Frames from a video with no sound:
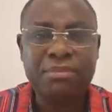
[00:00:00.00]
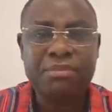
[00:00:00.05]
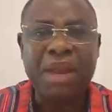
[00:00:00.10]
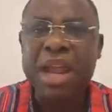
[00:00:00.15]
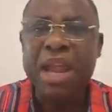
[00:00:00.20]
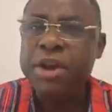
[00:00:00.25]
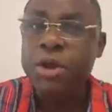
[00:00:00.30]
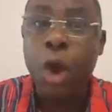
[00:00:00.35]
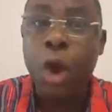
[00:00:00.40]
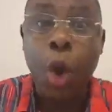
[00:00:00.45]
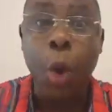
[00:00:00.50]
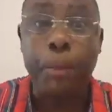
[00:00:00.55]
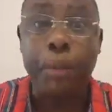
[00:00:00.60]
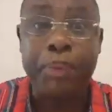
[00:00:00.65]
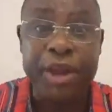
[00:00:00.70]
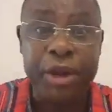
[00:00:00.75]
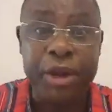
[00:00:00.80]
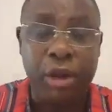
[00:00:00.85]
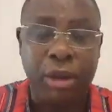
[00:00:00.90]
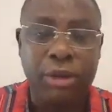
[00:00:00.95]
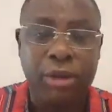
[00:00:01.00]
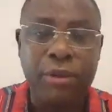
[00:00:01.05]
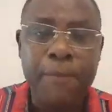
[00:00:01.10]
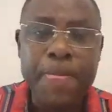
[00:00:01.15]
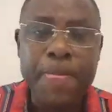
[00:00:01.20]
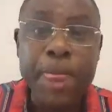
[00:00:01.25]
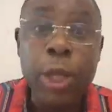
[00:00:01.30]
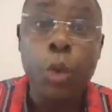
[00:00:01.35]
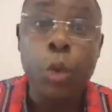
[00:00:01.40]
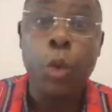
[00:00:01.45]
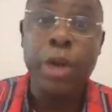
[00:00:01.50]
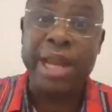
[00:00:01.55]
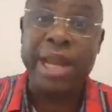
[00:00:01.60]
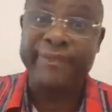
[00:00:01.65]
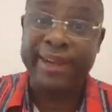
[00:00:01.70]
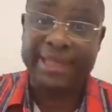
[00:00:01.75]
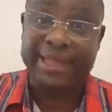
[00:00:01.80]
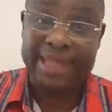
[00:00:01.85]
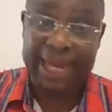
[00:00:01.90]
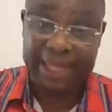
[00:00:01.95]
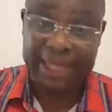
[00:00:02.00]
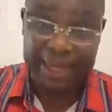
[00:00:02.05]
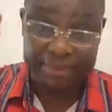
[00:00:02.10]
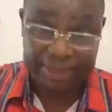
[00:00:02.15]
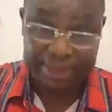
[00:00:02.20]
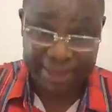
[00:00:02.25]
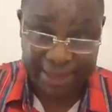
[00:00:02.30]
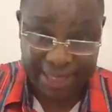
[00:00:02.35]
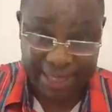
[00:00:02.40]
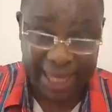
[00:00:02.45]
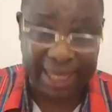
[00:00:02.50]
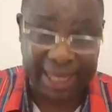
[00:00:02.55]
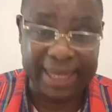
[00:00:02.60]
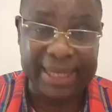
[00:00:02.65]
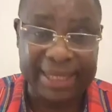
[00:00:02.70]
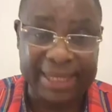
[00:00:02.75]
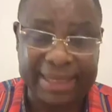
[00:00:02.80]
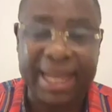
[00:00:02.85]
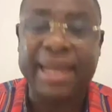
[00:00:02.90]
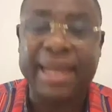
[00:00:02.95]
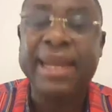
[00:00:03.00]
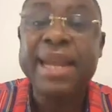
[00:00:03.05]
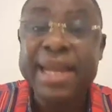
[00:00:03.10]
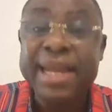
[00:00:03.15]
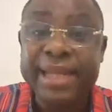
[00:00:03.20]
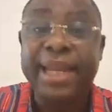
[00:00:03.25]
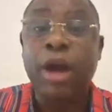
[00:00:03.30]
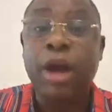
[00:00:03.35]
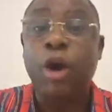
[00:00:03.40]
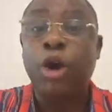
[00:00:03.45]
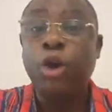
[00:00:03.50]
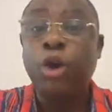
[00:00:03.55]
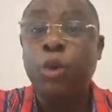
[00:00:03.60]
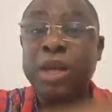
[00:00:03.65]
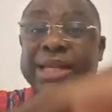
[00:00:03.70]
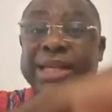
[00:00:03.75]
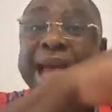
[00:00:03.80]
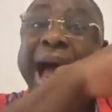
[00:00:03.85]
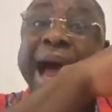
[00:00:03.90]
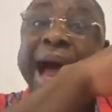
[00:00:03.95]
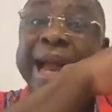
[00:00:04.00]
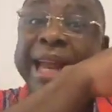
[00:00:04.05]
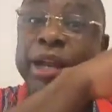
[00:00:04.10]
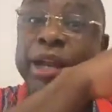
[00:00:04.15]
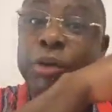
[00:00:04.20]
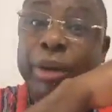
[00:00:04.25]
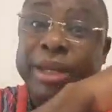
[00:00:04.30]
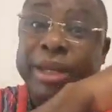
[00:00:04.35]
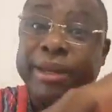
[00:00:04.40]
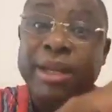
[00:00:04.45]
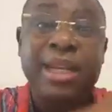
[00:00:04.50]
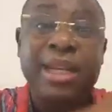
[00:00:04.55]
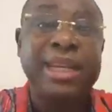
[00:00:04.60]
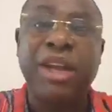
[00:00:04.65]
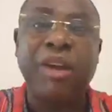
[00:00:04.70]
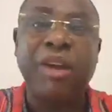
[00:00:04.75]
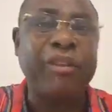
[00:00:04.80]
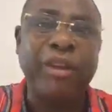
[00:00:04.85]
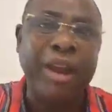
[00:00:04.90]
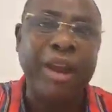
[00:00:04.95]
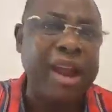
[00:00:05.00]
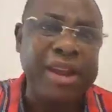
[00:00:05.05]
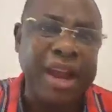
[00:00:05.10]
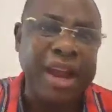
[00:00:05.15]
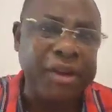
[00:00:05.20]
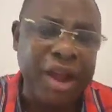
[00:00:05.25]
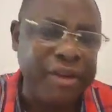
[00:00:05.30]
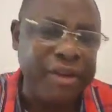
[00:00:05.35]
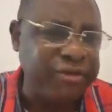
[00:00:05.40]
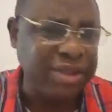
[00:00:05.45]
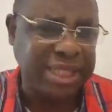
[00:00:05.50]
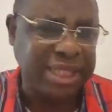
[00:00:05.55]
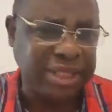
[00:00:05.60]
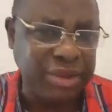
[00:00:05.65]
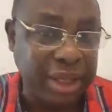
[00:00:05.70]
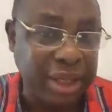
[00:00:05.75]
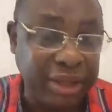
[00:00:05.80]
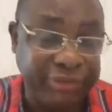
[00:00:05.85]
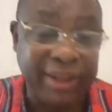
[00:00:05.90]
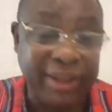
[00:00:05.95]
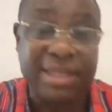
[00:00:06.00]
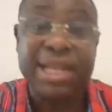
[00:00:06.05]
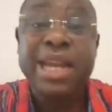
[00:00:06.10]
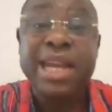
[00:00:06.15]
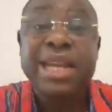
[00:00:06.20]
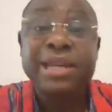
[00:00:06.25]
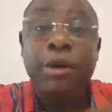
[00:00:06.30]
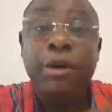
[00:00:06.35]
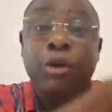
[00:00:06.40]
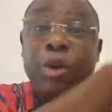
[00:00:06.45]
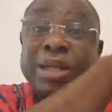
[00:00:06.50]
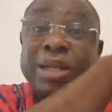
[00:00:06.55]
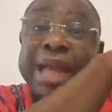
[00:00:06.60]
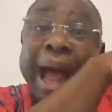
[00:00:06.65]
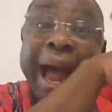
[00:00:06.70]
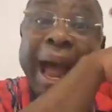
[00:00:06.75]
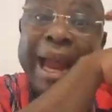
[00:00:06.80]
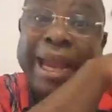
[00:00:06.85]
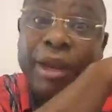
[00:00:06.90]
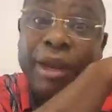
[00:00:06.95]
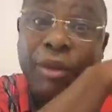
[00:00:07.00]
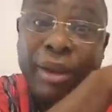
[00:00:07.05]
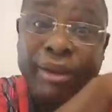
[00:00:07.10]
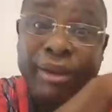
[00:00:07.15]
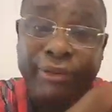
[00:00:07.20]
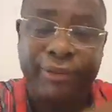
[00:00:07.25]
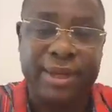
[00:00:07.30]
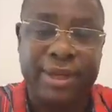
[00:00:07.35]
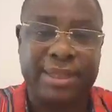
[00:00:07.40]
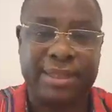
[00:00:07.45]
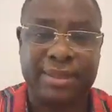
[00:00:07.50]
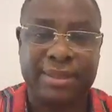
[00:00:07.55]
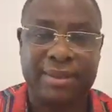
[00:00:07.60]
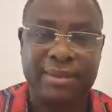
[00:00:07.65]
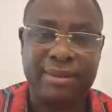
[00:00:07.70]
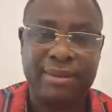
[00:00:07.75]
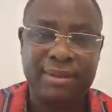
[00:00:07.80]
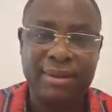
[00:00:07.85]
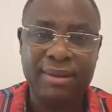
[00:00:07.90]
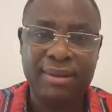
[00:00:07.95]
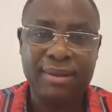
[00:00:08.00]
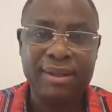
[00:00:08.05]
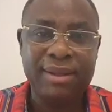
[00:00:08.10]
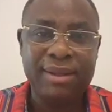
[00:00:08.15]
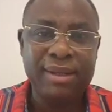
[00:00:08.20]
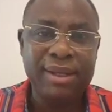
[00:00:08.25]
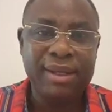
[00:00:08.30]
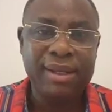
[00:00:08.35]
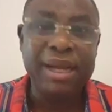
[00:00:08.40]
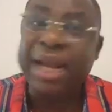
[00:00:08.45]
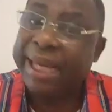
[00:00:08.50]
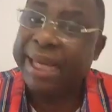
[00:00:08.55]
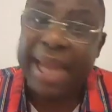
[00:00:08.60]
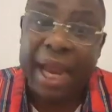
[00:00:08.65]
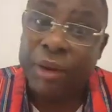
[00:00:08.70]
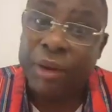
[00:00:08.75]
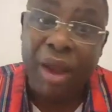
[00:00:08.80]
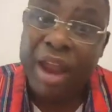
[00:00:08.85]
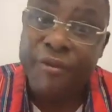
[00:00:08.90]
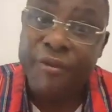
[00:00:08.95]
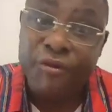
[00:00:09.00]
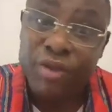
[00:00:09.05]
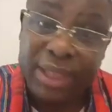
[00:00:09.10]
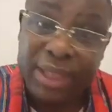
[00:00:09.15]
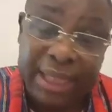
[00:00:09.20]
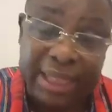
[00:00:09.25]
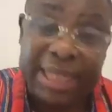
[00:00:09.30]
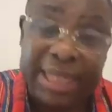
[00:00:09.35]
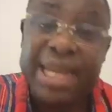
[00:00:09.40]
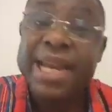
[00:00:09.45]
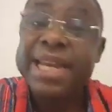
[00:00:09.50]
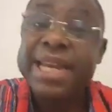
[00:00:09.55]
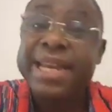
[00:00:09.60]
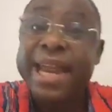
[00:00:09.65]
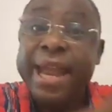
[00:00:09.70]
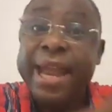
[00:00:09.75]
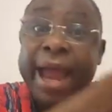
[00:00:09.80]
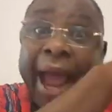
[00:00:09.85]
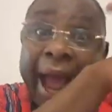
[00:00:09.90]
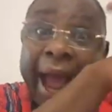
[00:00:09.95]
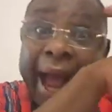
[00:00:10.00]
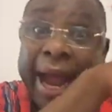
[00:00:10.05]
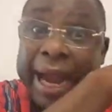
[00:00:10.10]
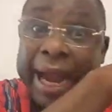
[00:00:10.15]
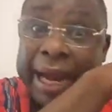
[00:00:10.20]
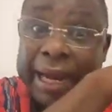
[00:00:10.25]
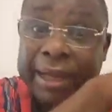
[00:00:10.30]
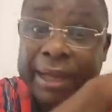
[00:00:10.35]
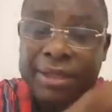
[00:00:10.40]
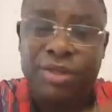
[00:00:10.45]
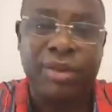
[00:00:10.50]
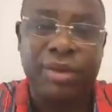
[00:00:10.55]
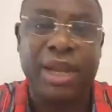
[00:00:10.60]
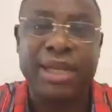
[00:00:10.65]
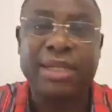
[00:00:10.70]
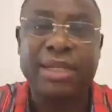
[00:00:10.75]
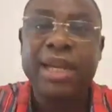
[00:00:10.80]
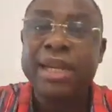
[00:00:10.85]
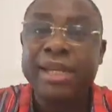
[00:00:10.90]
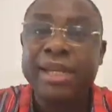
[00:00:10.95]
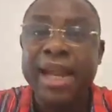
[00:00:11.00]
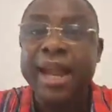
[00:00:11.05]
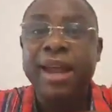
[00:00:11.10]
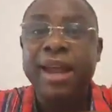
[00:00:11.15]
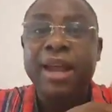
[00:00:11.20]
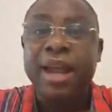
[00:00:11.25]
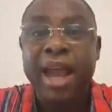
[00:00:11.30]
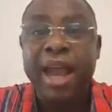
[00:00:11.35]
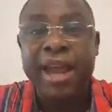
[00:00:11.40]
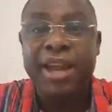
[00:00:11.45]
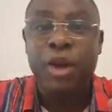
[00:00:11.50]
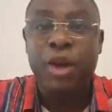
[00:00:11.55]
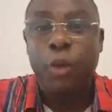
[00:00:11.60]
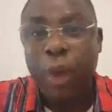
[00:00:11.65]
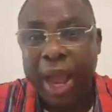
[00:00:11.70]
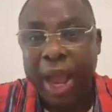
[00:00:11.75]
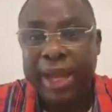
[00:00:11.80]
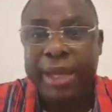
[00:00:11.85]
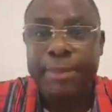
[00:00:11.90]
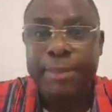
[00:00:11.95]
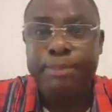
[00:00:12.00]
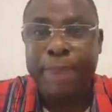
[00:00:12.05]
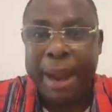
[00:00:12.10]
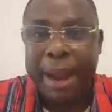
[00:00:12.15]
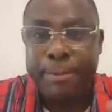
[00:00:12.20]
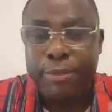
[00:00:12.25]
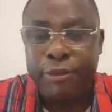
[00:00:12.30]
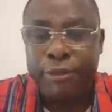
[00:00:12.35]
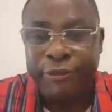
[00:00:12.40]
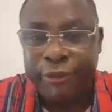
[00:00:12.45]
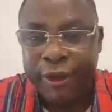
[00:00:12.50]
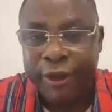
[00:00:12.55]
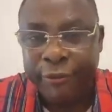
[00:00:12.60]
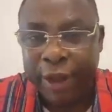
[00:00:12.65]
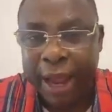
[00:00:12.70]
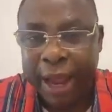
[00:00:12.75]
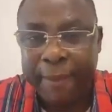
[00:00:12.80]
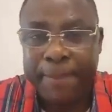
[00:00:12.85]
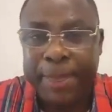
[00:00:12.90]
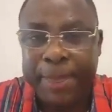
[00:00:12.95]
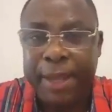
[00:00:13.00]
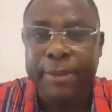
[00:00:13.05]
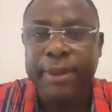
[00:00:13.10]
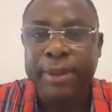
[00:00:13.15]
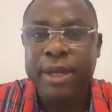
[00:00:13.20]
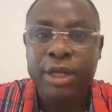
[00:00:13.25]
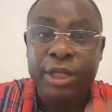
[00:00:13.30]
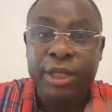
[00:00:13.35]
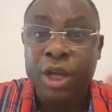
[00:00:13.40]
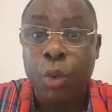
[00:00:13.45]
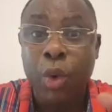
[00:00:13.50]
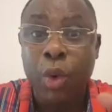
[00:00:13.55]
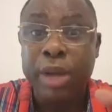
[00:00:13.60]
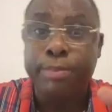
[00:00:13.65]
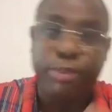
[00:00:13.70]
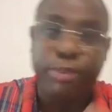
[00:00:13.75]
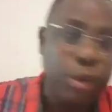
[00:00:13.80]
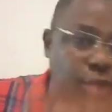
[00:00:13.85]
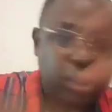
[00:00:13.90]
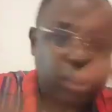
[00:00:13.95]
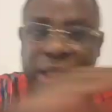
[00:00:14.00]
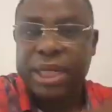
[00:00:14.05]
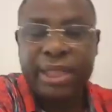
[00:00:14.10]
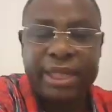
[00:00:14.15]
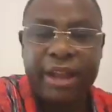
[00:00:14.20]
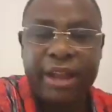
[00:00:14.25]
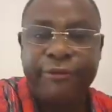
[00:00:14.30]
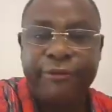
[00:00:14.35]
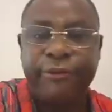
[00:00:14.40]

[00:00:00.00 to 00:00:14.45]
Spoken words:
No opinion. You will never take any stand. They are always hanging on the. They are not even sitting on the fence. They are always hanging on the fence. They are not even sitting. They hang so that anywhere the bamboo, the wind blows, they'll